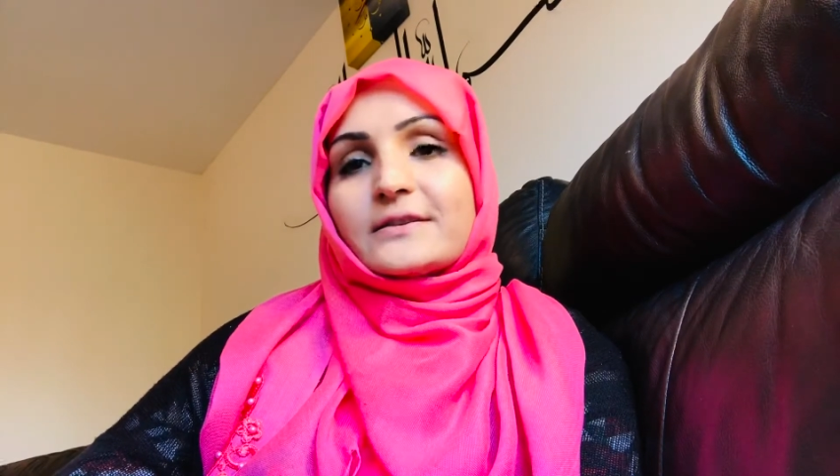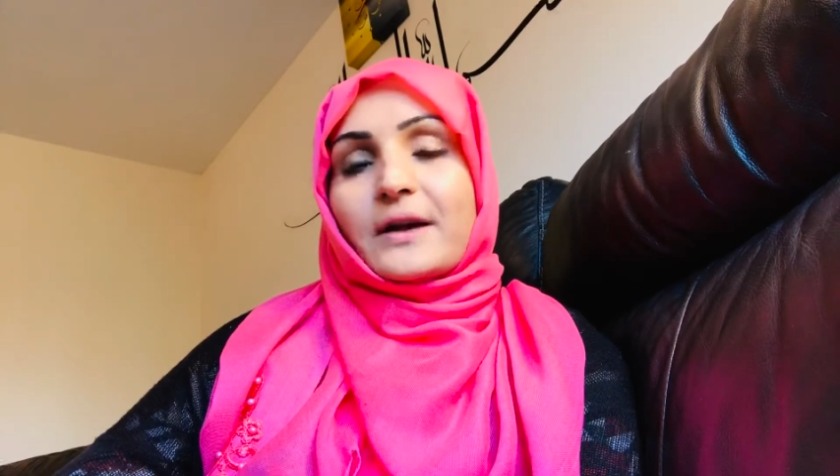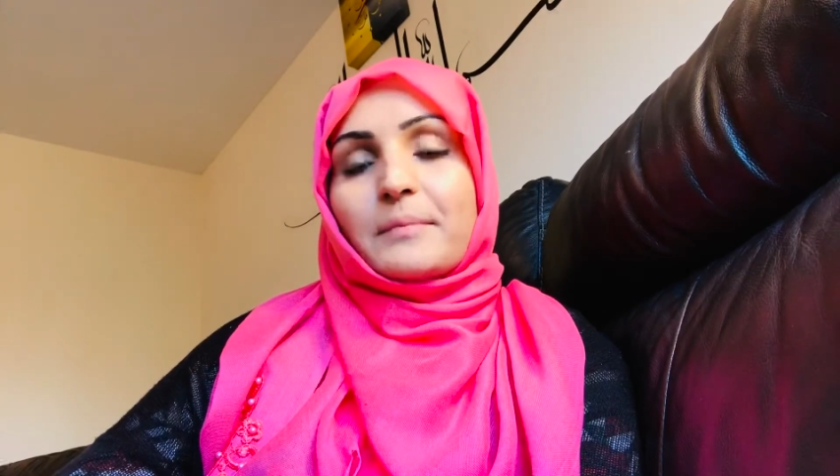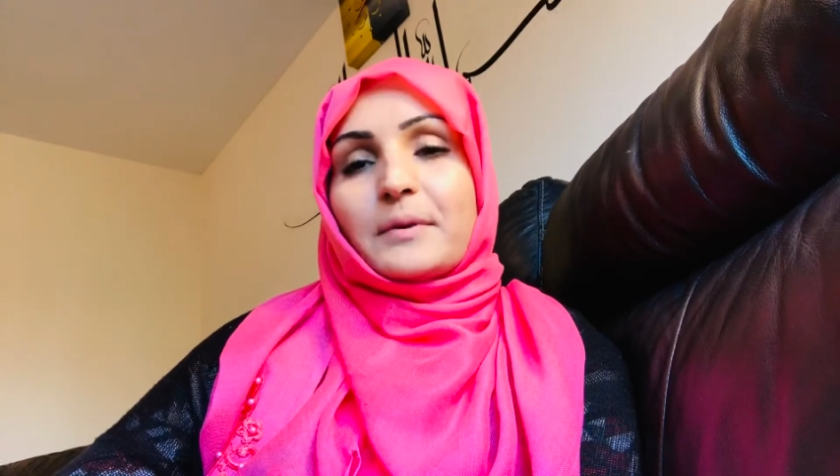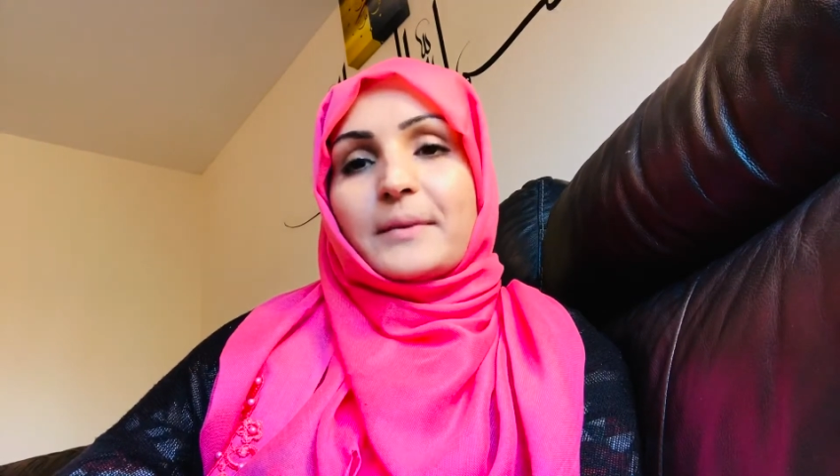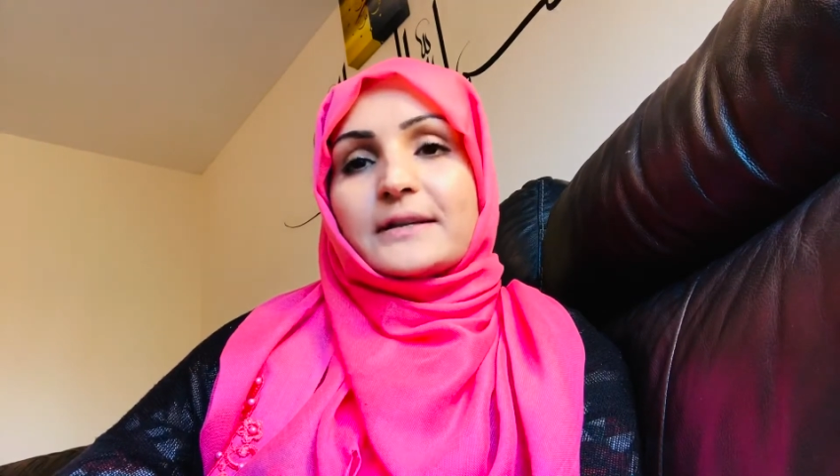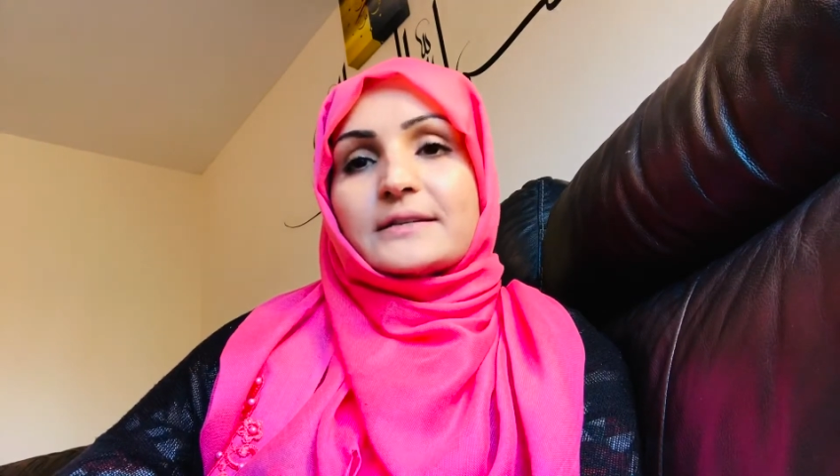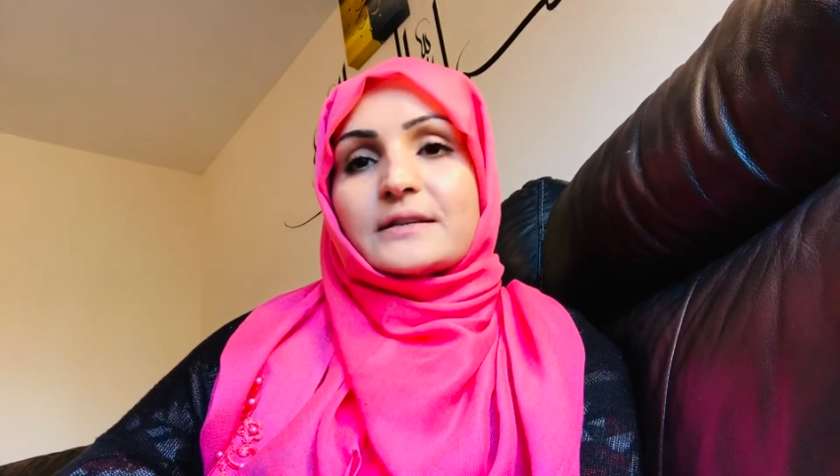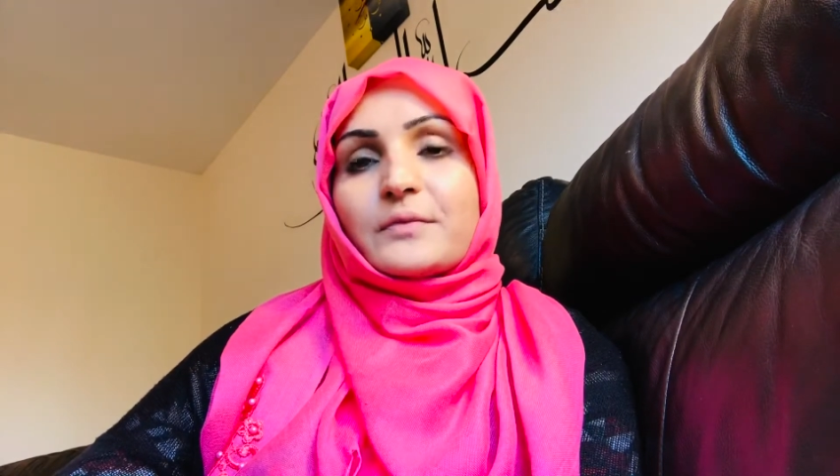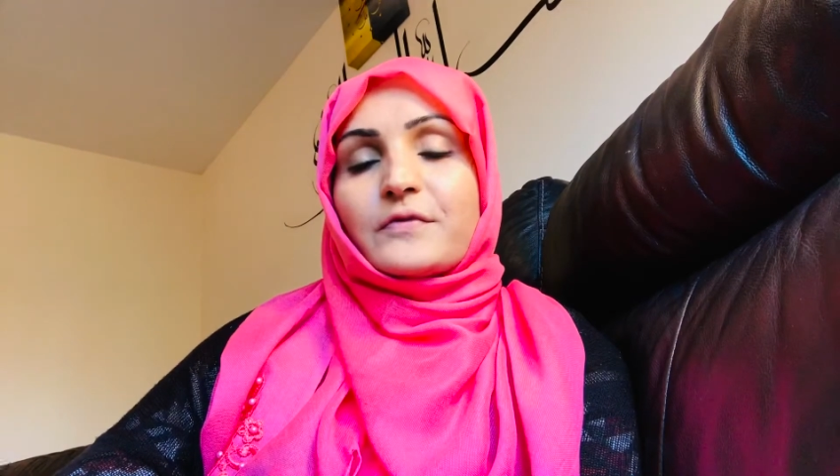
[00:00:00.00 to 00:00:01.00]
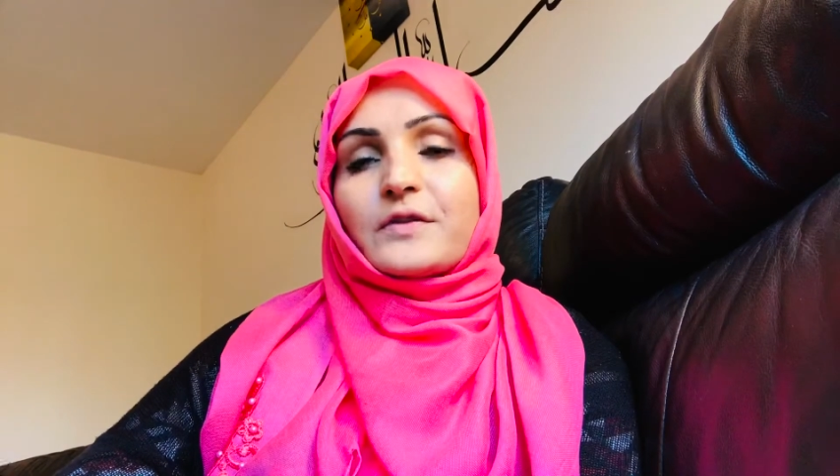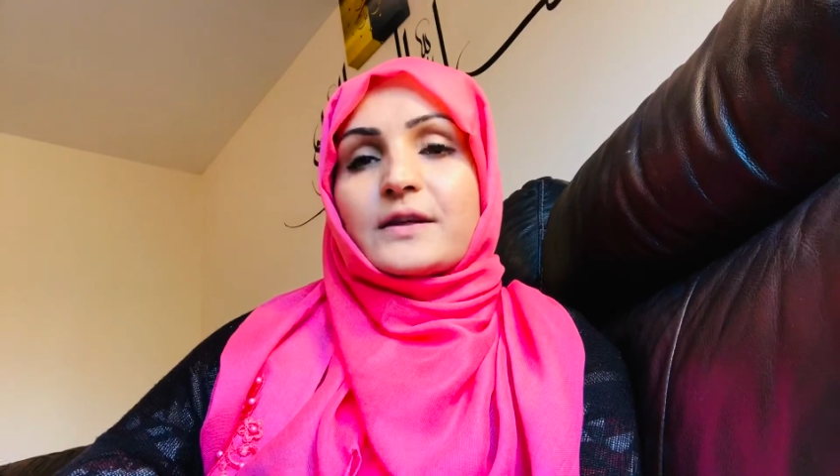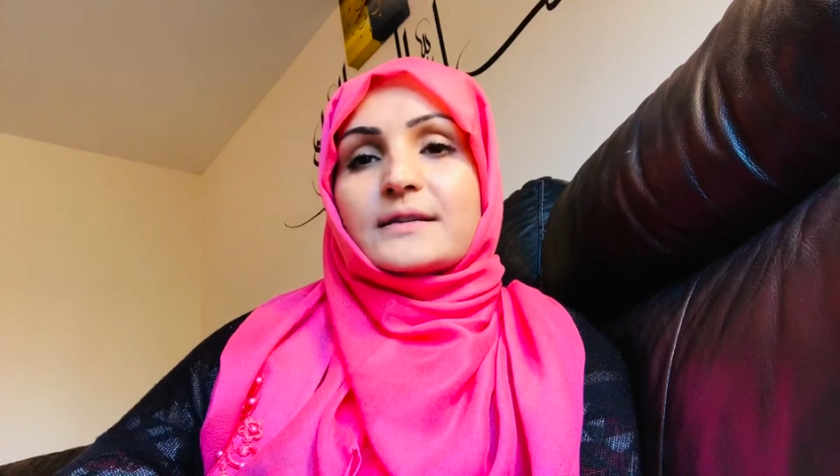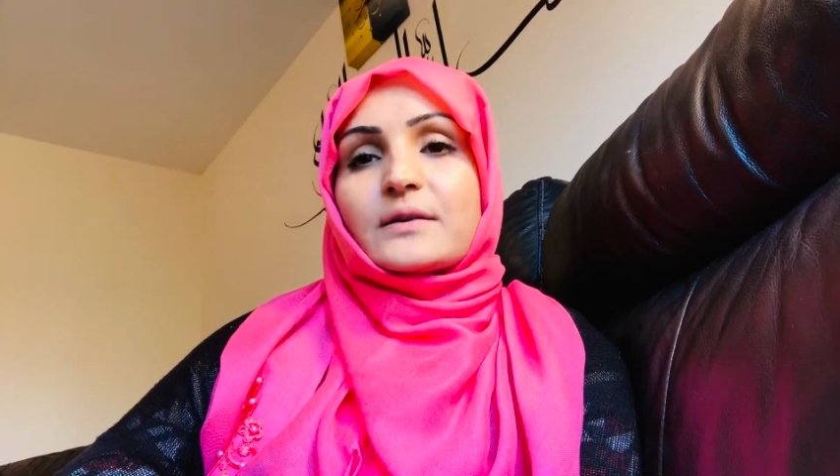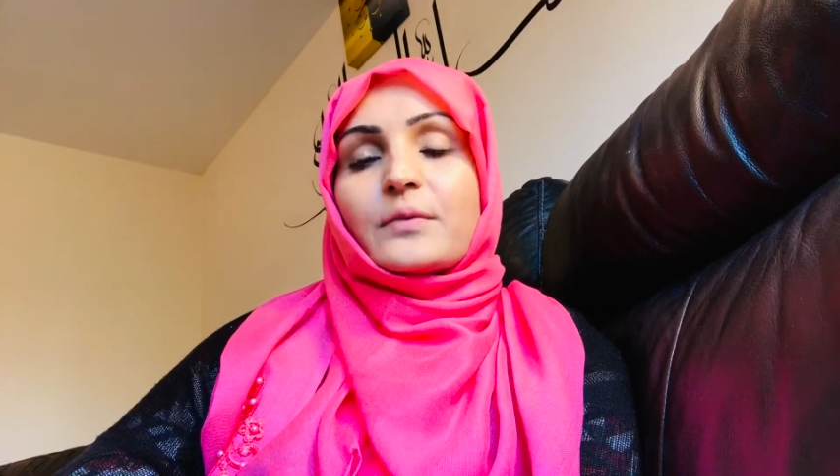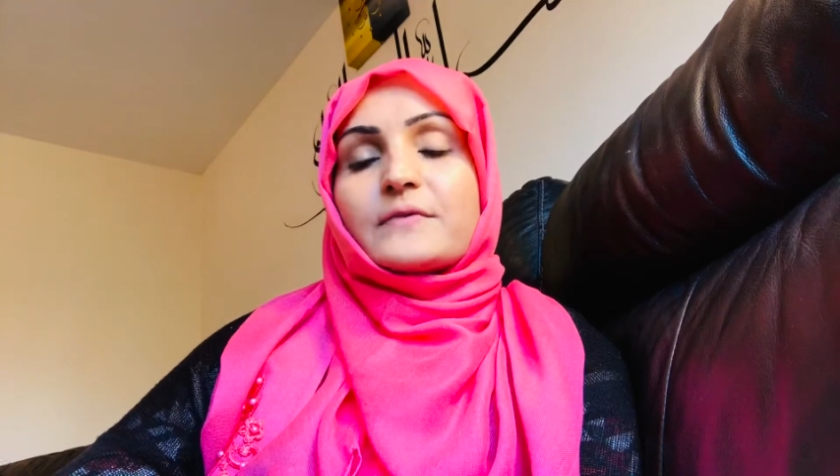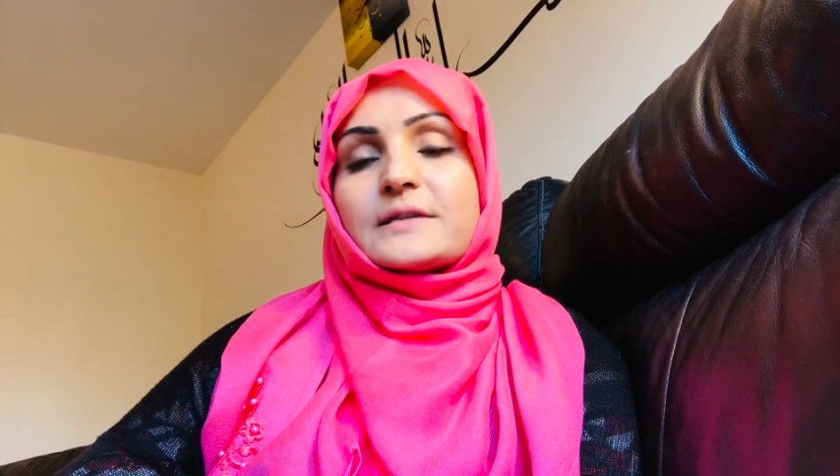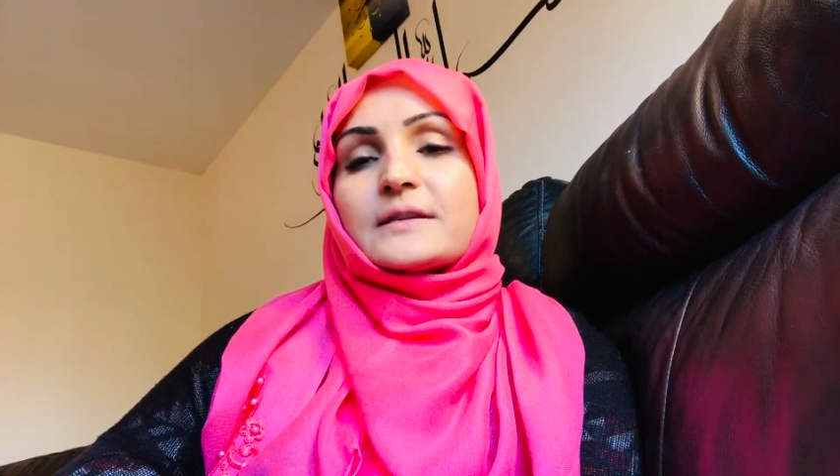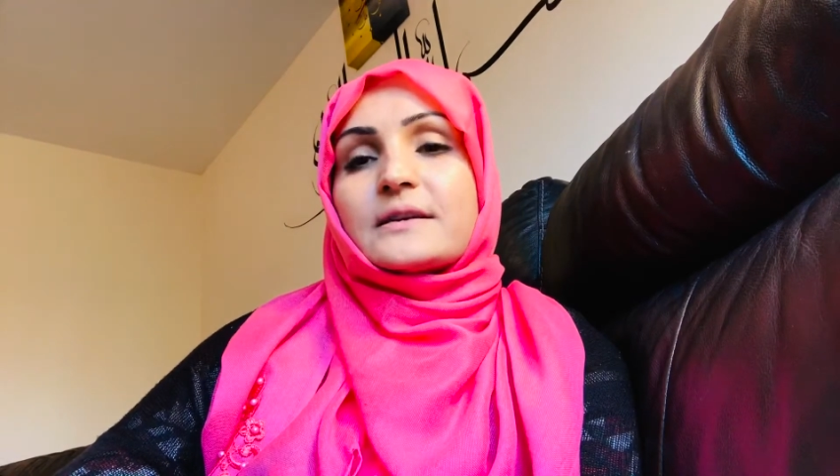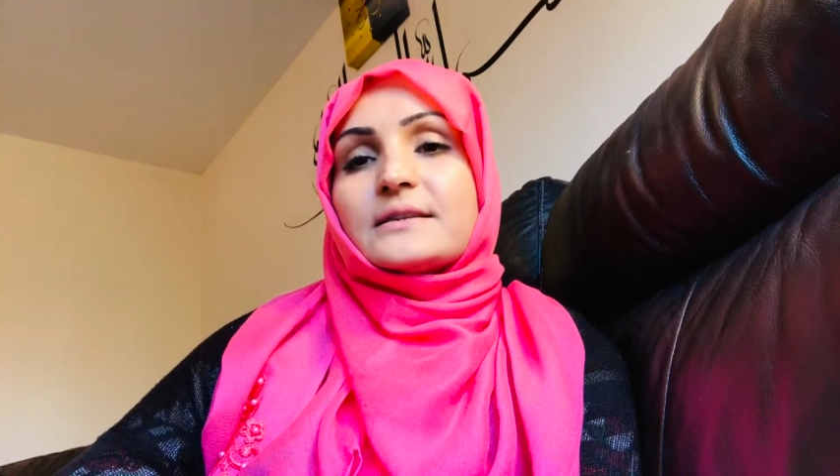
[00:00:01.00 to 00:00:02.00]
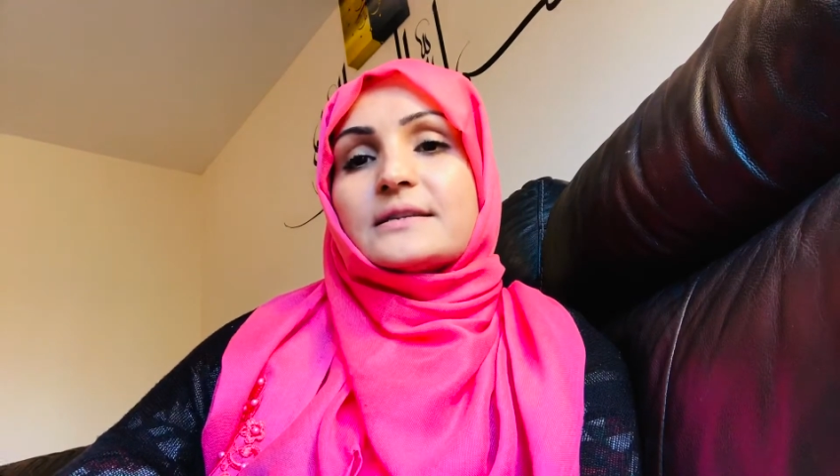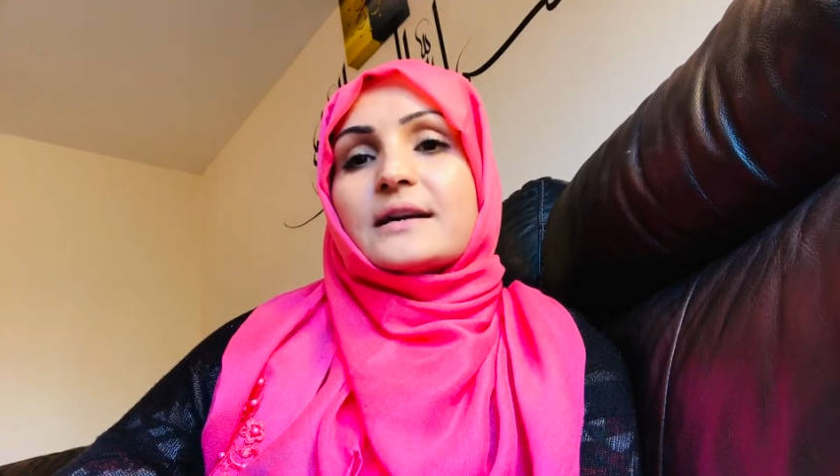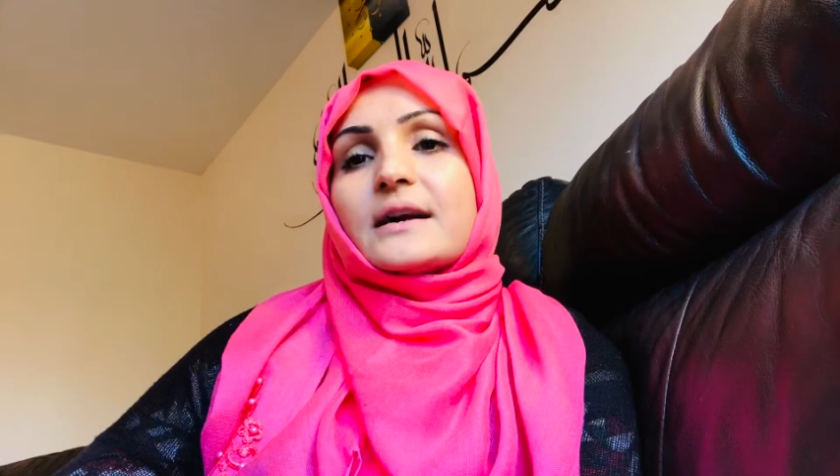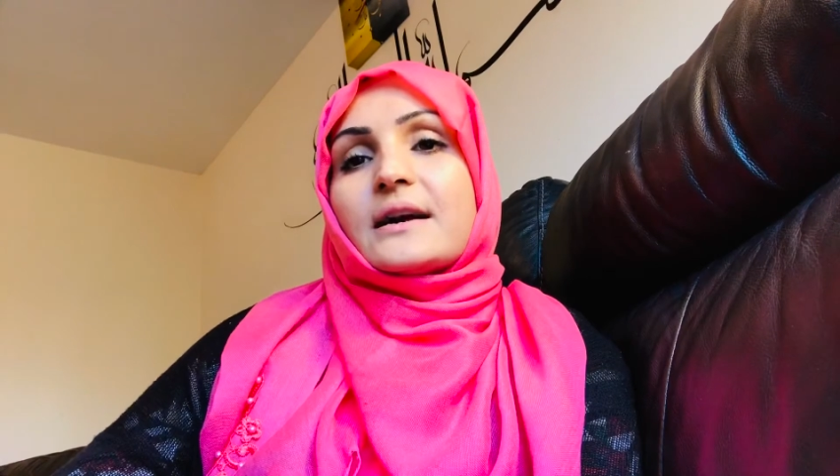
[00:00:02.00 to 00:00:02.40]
to implement some of the things that we've discussed.